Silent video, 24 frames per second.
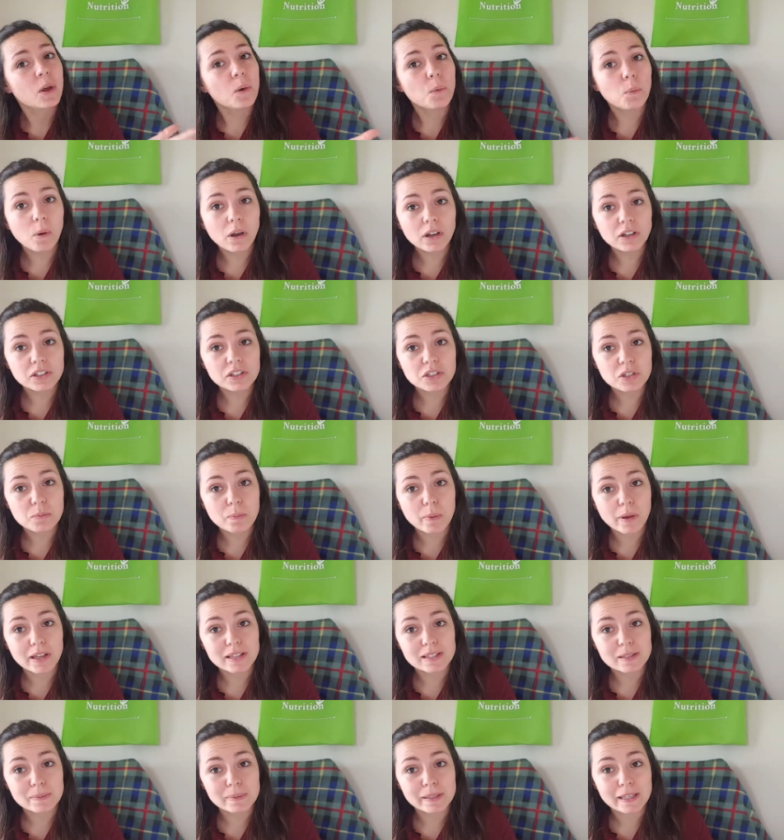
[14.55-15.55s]
What could you
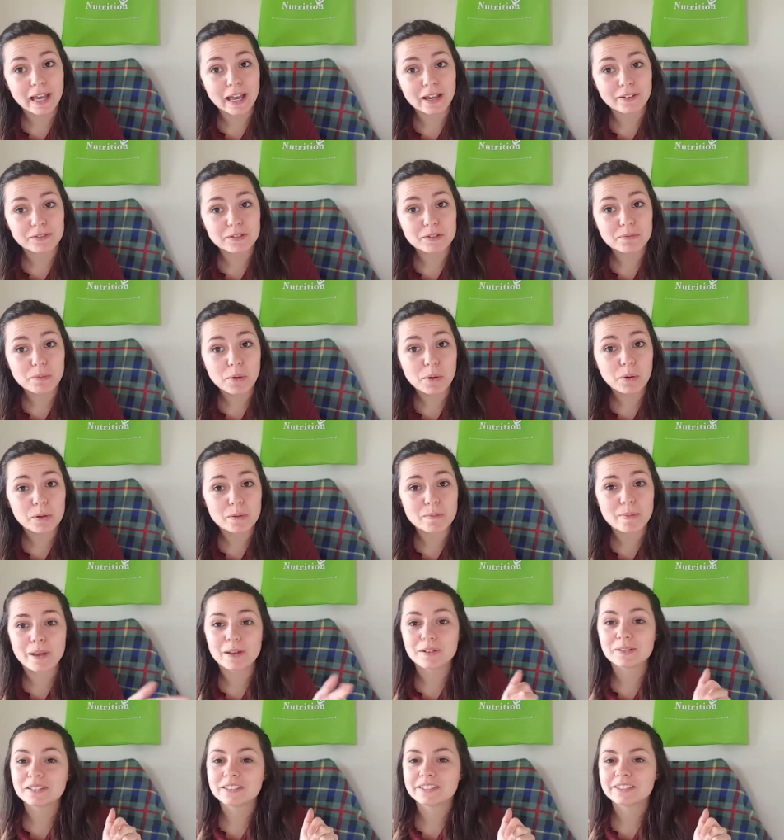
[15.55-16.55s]
possibly have to moan
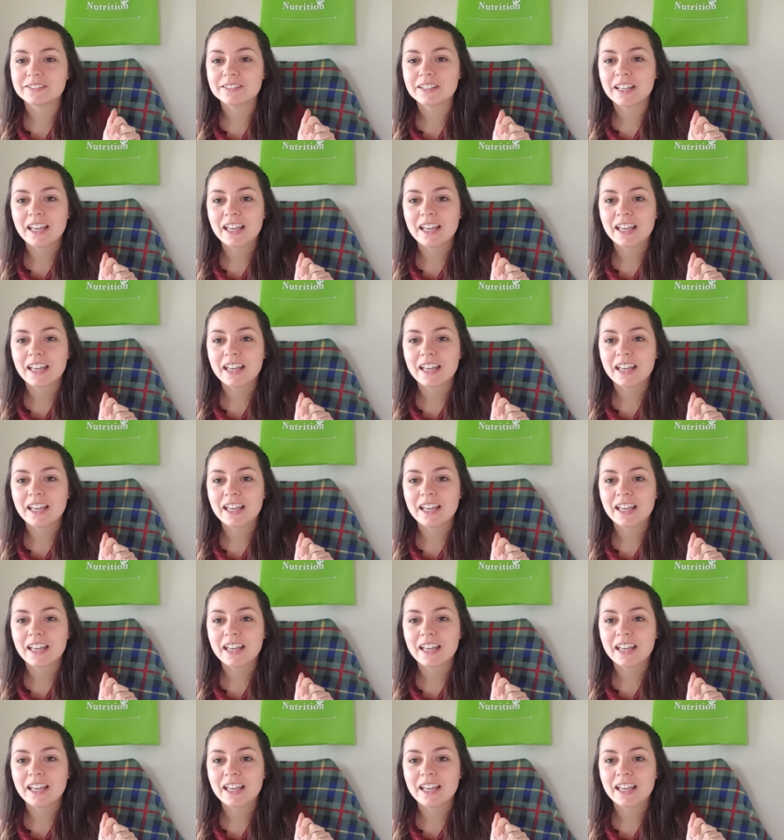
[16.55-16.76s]
about?